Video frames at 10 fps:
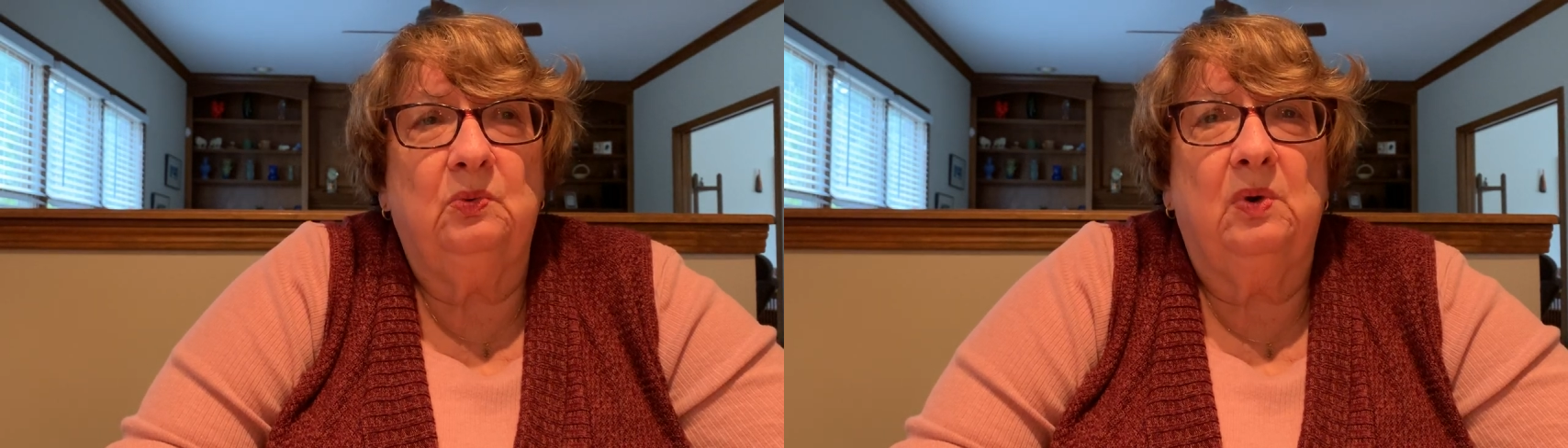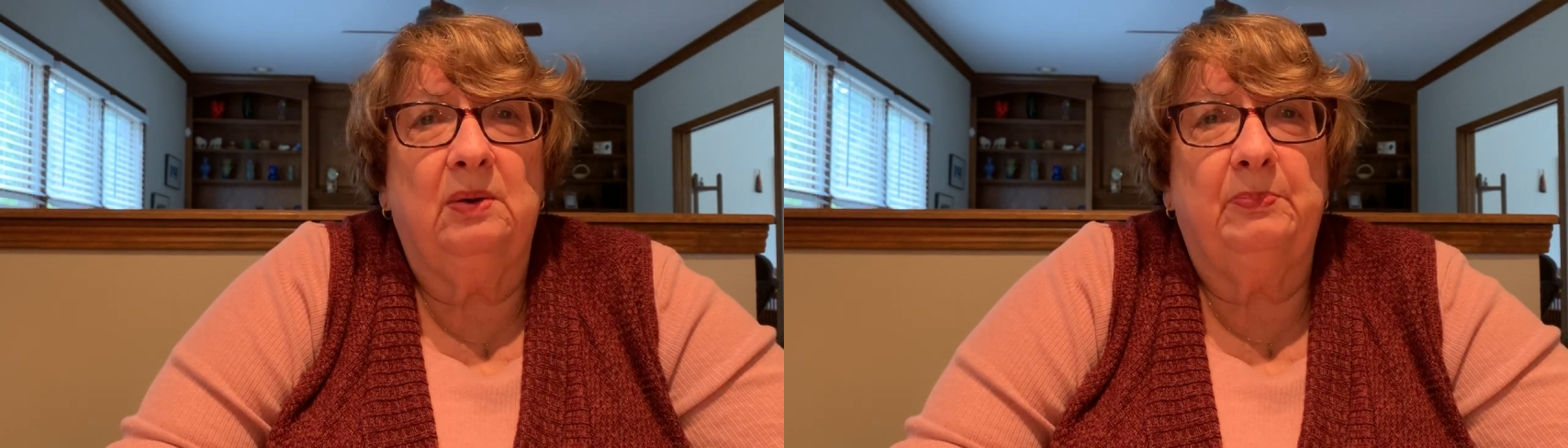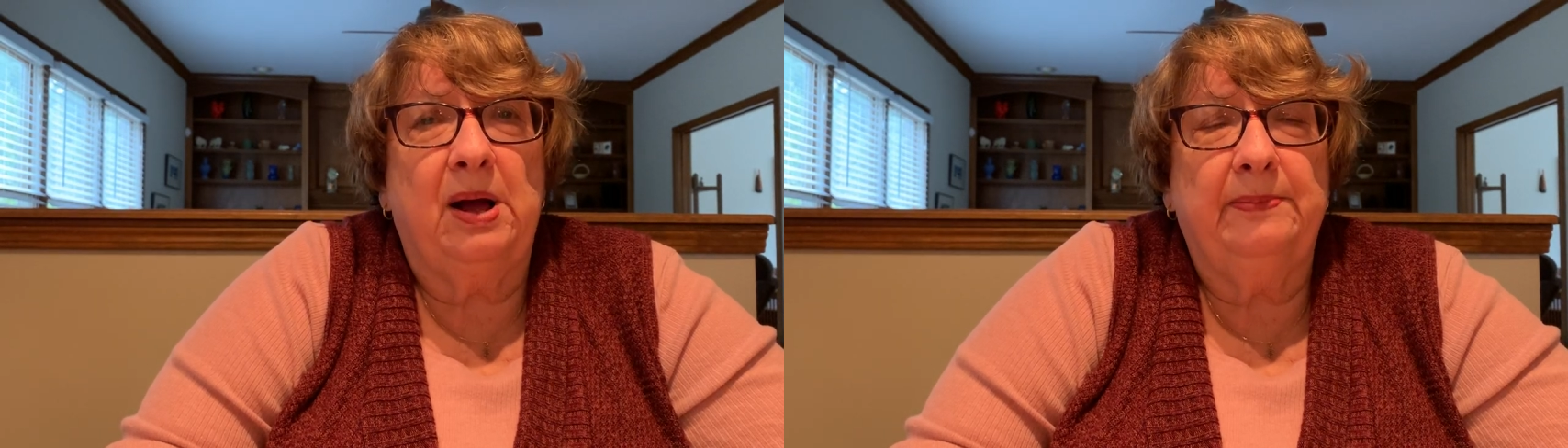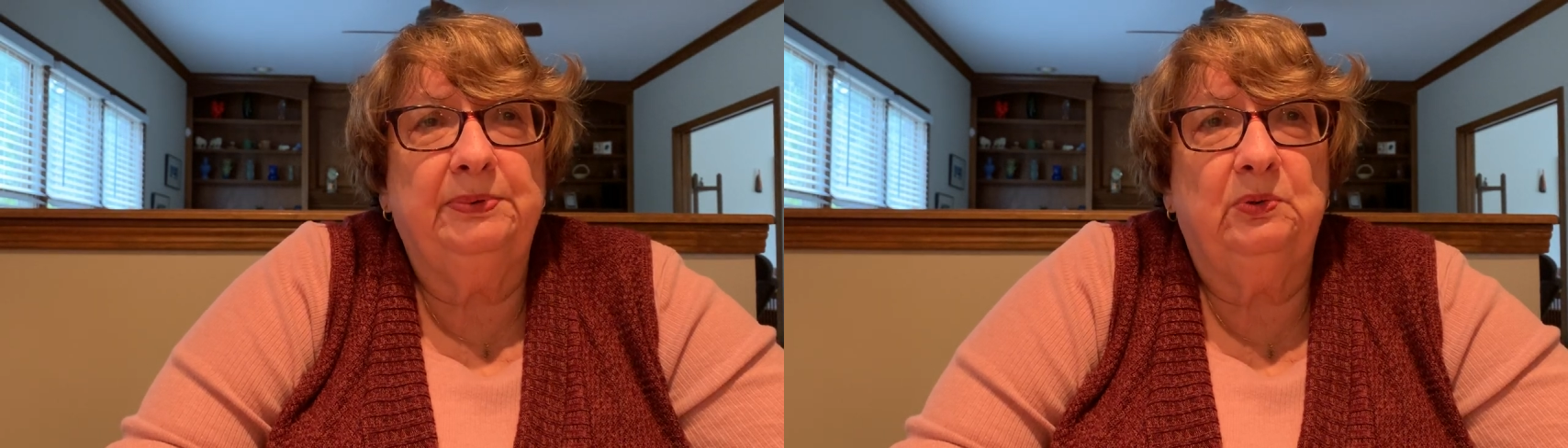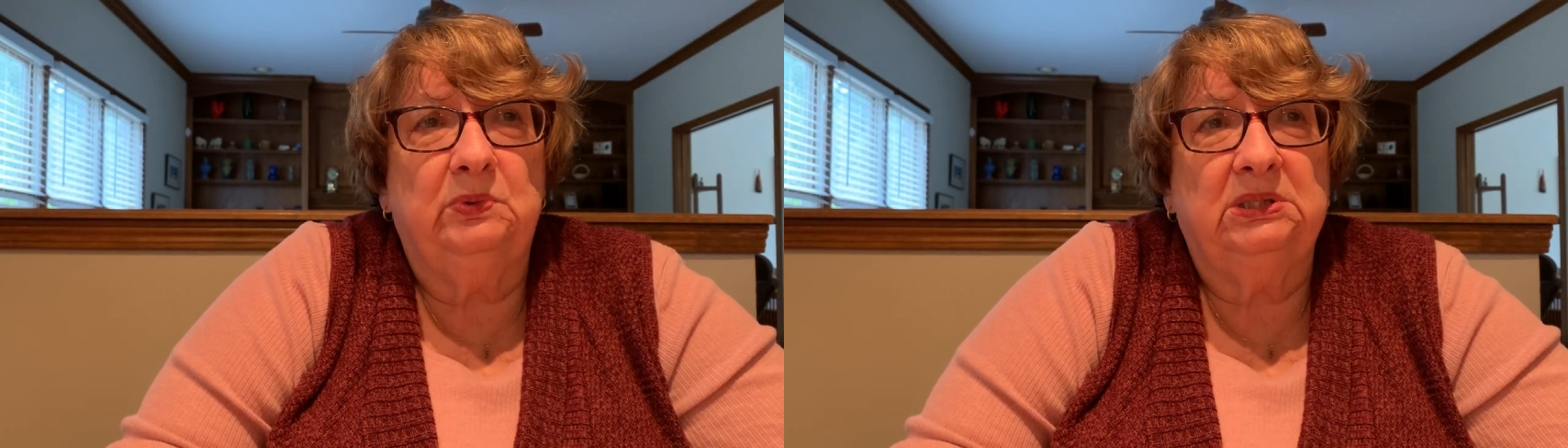to what
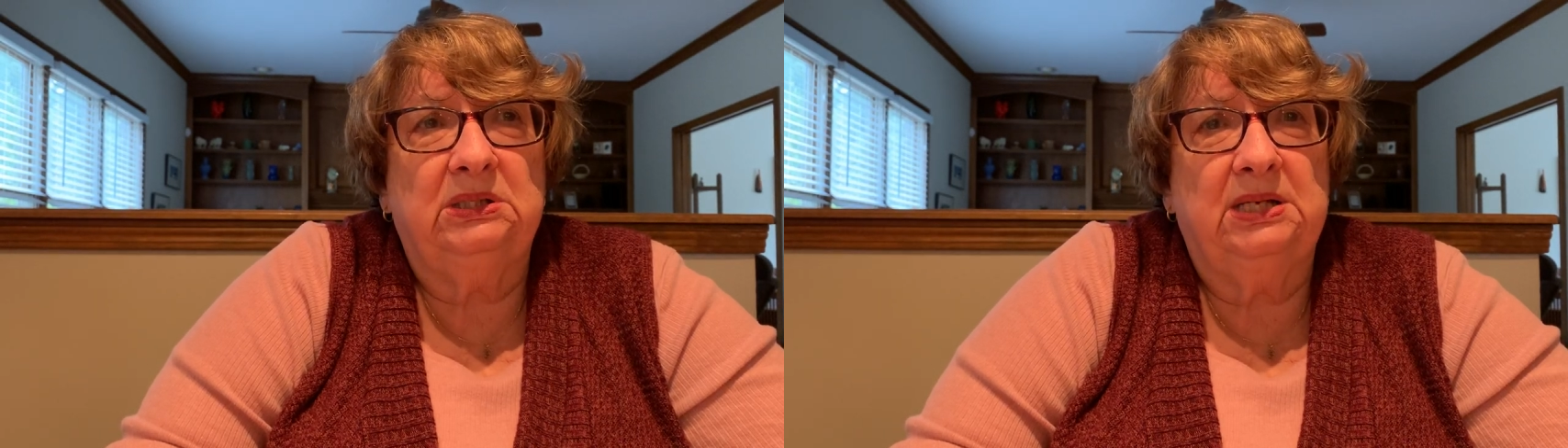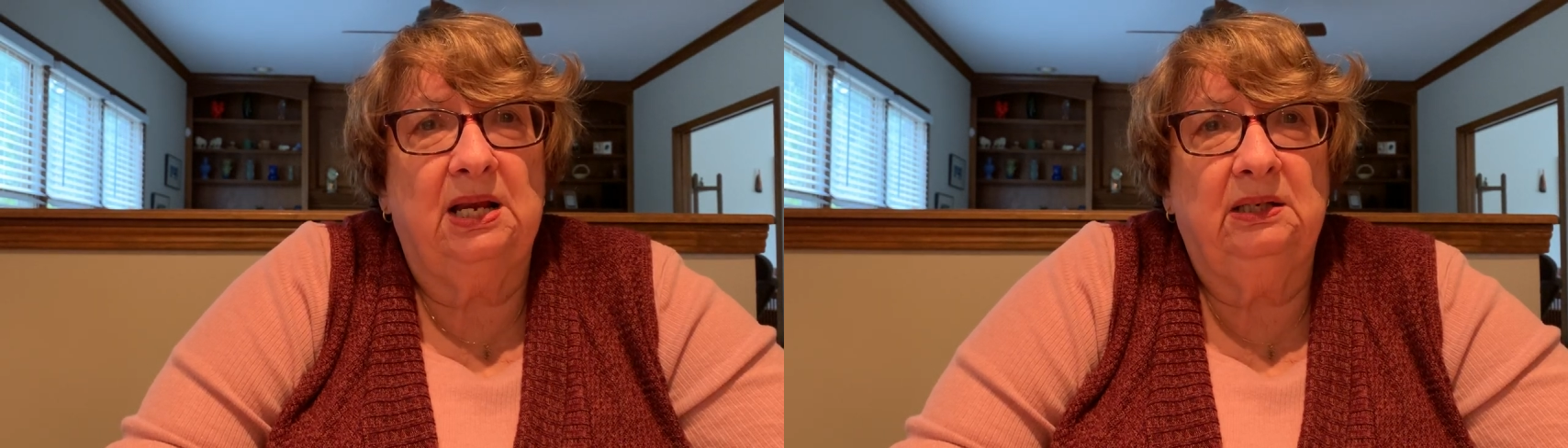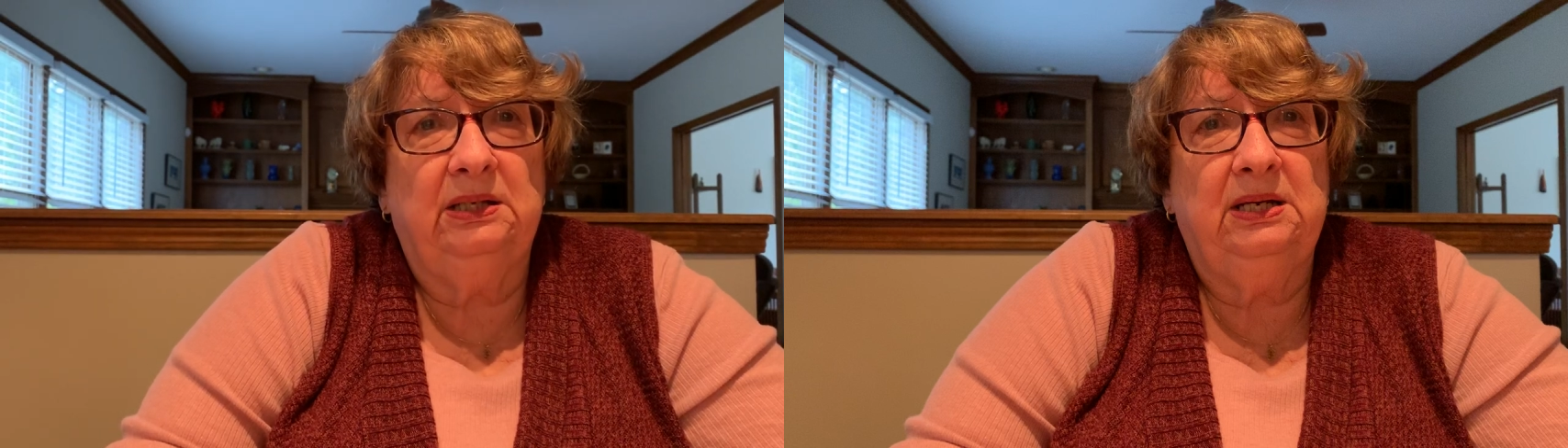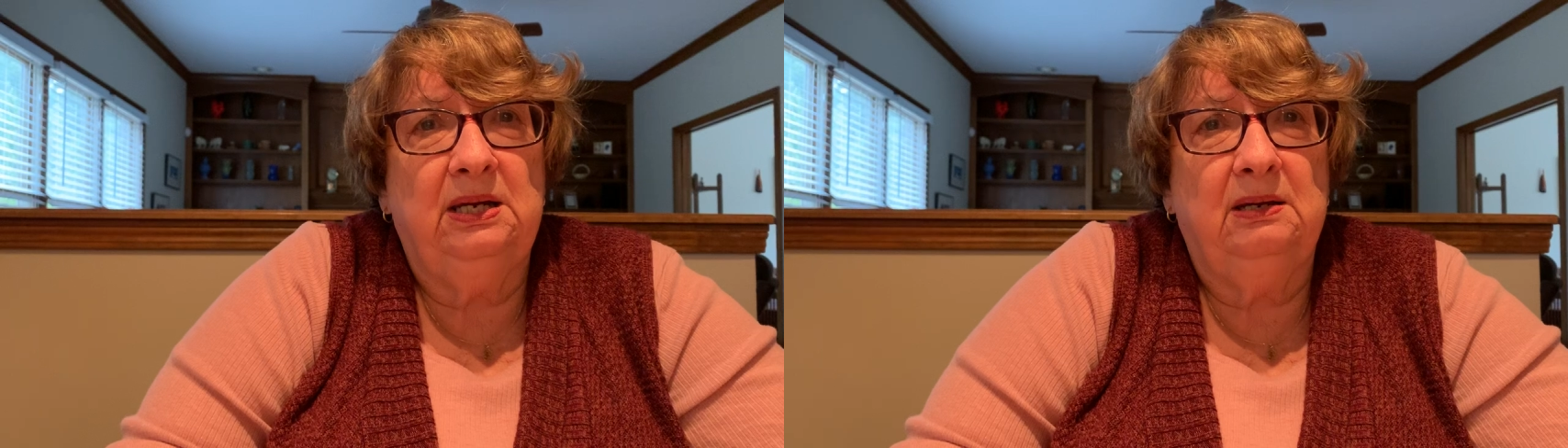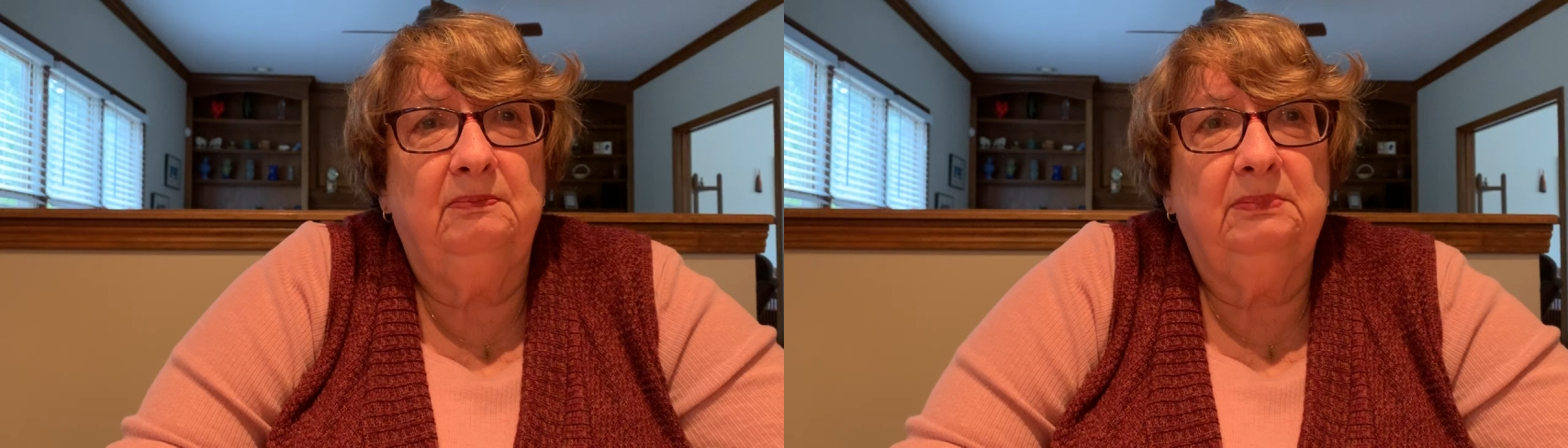Poppy was telling
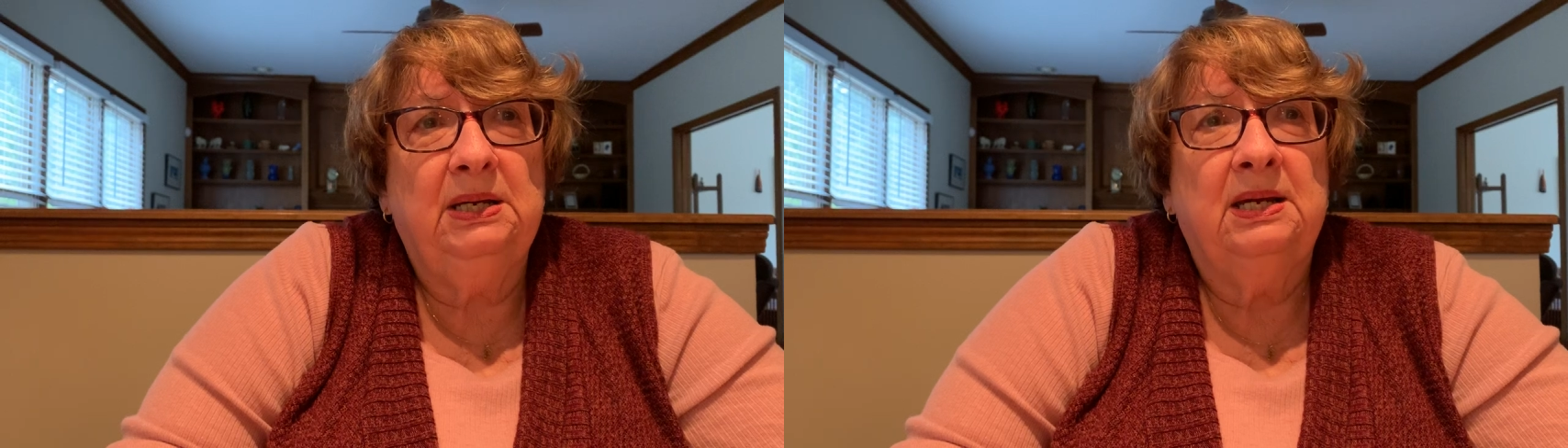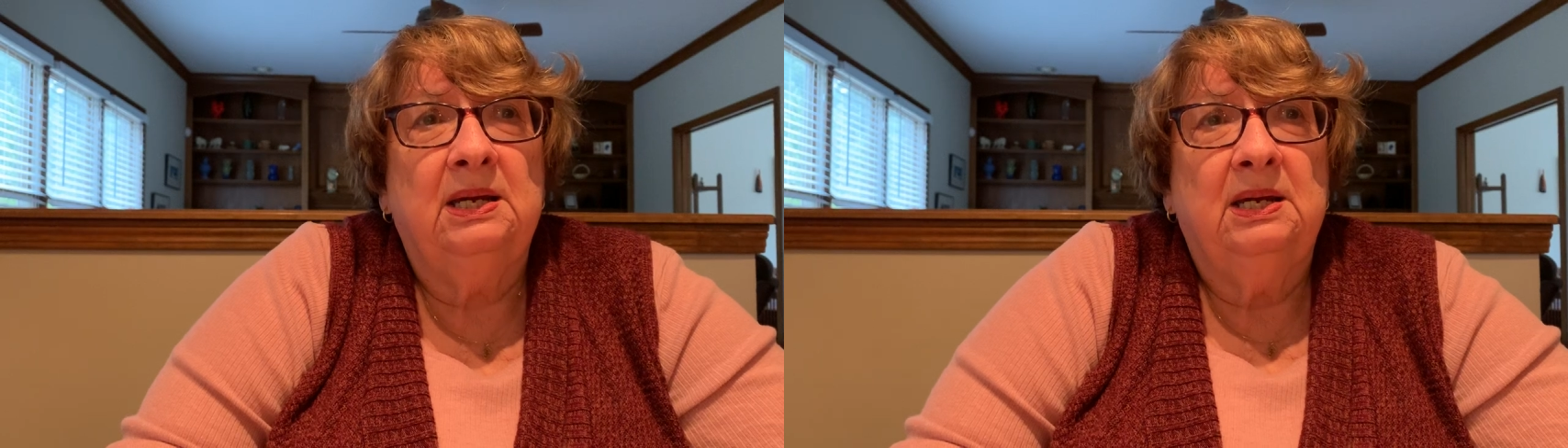him,